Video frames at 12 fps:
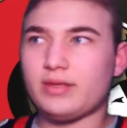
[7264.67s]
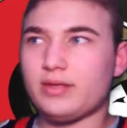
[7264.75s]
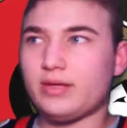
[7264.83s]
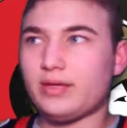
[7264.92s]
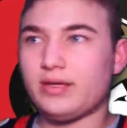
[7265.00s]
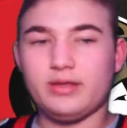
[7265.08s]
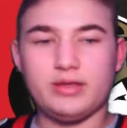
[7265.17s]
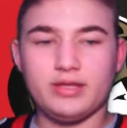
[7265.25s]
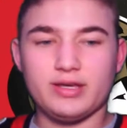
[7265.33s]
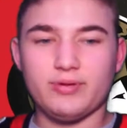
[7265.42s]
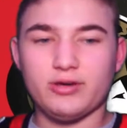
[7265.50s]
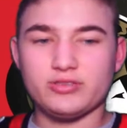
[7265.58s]
then
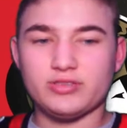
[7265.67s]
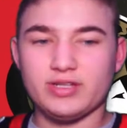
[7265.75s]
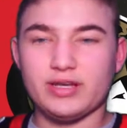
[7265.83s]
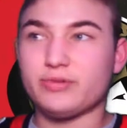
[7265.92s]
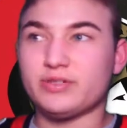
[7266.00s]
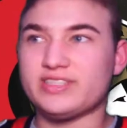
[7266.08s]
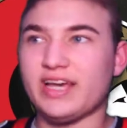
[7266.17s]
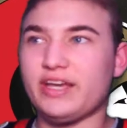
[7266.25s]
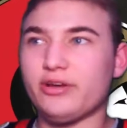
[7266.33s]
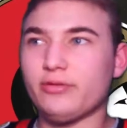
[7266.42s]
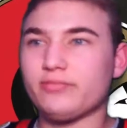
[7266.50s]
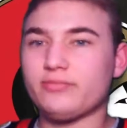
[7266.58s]
Nick Paul's going to get reset
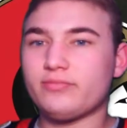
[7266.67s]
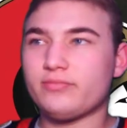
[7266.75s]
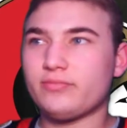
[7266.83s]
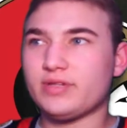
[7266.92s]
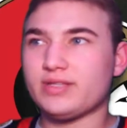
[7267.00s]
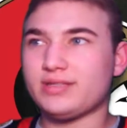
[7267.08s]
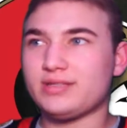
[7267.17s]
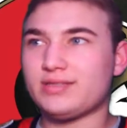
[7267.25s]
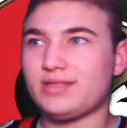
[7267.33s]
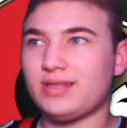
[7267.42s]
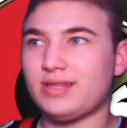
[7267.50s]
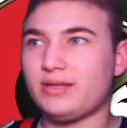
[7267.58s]
here against
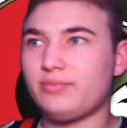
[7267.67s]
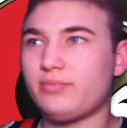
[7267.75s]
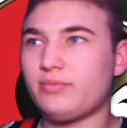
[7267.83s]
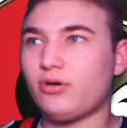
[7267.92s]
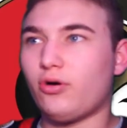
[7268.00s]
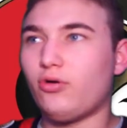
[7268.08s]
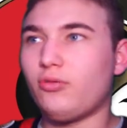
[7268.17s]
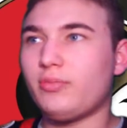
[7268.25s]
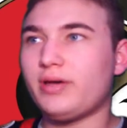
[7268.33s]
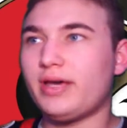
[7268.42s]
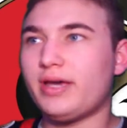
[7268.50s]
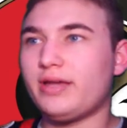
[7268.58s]
Lindholm,
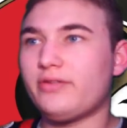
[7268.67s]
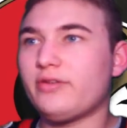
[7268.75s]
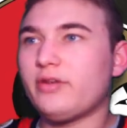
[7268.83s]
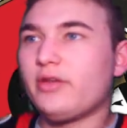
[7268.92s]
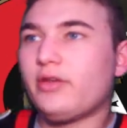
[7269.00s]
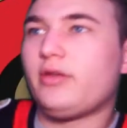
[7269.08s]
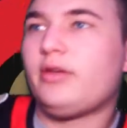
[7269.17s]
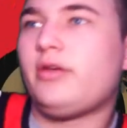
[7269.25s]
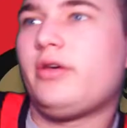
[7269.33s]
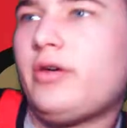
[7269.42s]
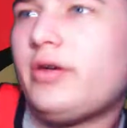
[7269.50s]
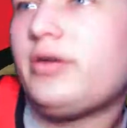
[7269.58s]
and
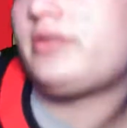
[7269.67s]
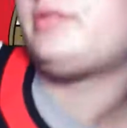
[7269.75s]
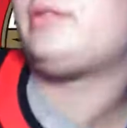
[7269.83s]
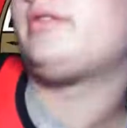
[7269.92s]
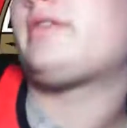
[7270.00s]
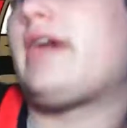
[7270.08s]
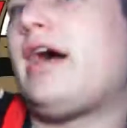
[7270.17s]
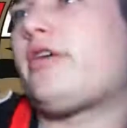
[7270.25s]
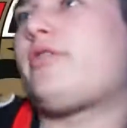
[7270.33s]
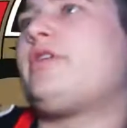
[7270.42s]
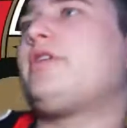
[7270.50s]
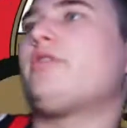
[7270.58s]

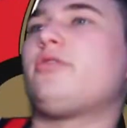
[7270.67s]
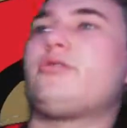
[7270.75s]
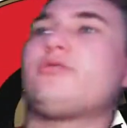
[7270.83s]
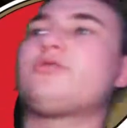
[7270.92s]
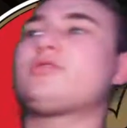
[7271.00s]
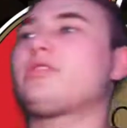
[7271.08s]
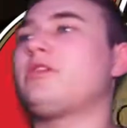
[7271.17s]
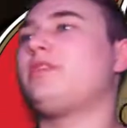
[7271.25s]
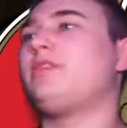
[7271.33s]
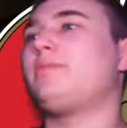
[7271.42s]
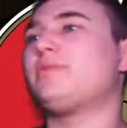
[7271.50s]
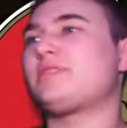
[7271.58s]
Calgary earns
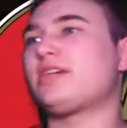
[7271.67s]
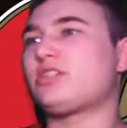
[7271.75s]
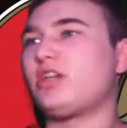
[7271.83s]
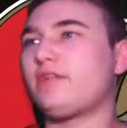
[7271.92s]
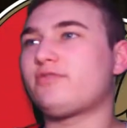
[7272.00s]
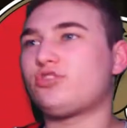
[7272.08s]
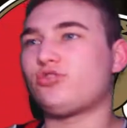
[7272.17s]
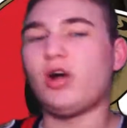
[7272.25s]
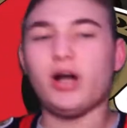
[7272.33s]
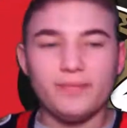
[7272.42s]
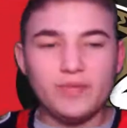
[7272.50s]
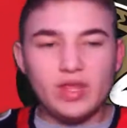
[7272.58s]
the possession off the draw.
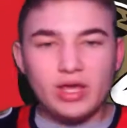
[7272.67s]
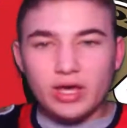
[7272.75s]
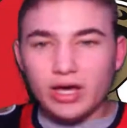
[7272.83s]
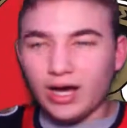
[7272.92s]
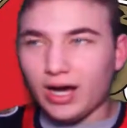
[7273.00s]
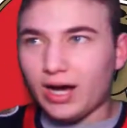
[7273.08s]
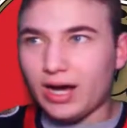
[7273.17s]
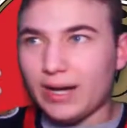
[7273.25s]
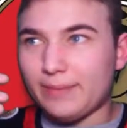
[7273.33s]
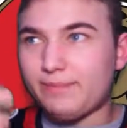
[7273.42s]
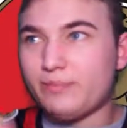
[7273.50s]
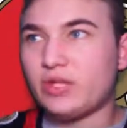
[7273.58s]

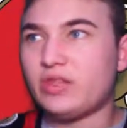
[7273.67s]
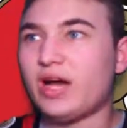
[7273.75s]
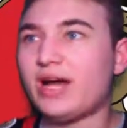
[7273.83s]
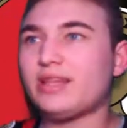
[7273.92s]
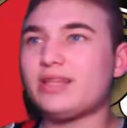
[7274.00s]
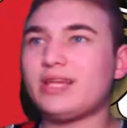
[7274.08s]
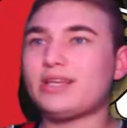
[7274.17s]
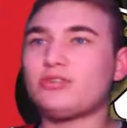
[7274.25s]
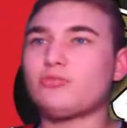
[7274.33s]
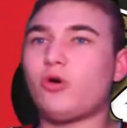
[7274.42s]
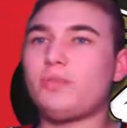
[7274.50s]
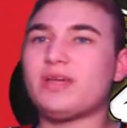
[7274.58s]
But not like there
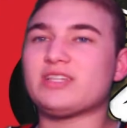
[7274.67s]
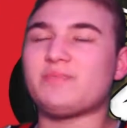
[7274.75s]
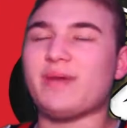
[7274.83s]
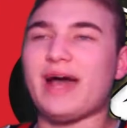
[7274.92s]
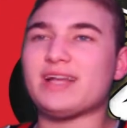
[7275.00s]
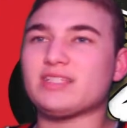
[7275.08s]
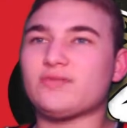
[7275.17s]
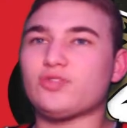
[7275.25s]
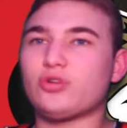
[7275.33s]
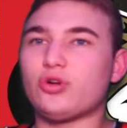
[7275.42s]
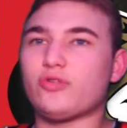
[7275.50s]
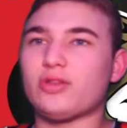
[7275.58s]
won't be as bad as a
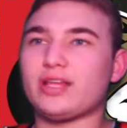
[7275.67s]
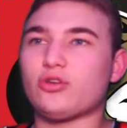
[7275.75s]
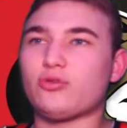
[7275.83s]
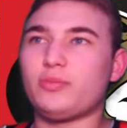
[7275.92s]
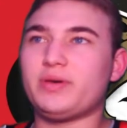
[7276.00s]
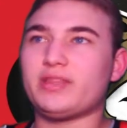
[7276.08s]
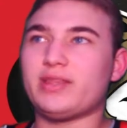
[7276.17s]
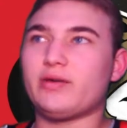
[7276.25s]
turnover like there will be